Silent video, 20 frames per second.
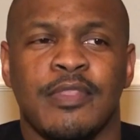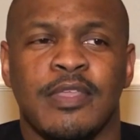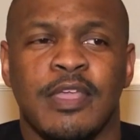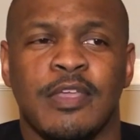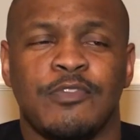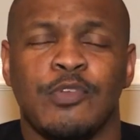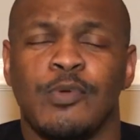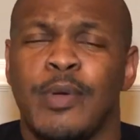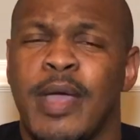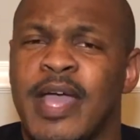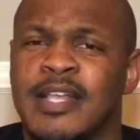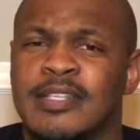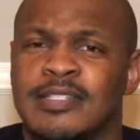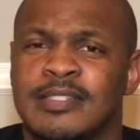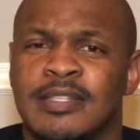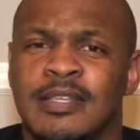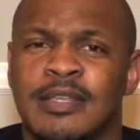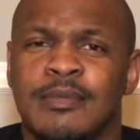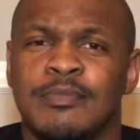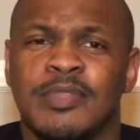if you
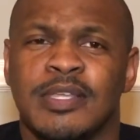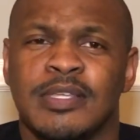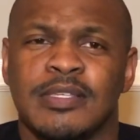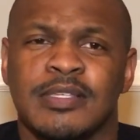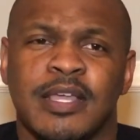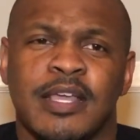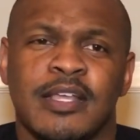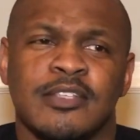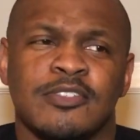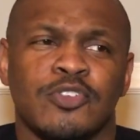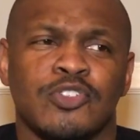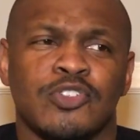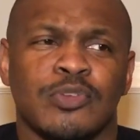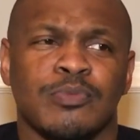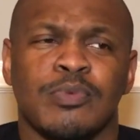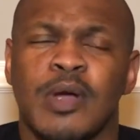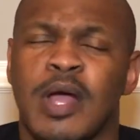ask them, then yes, you should